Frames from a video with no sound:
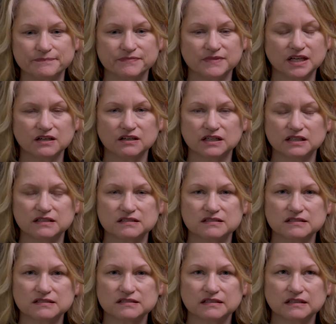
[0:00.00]

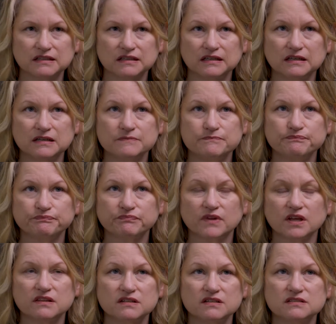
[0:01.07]
There's
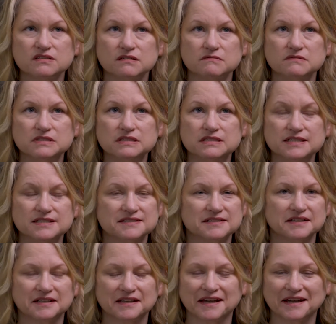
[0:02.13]
a
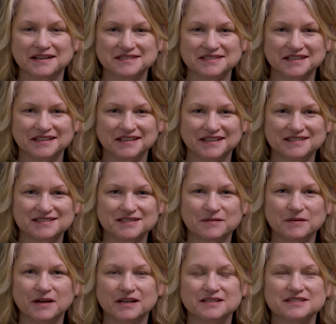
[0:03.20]
disconnect,
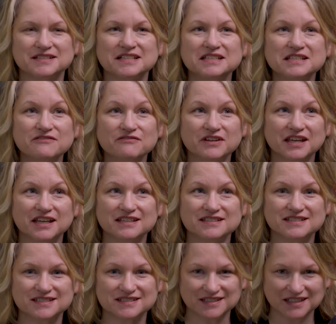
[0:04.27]
a significant
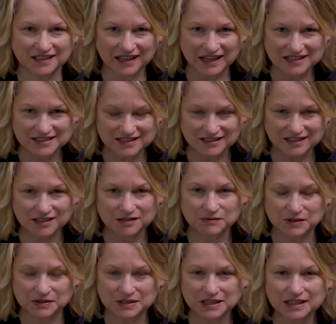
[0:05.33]
disconnect in the
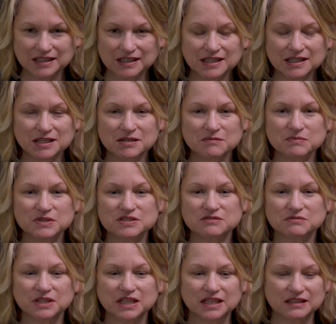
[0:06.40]
community
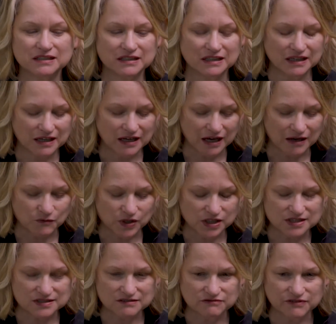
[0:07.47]
between what
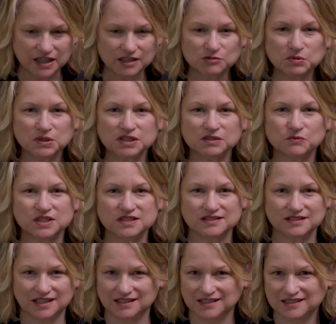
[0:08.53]
is available and what's
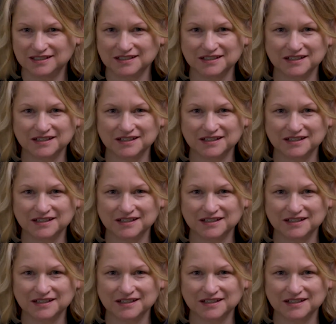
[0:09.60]
needed,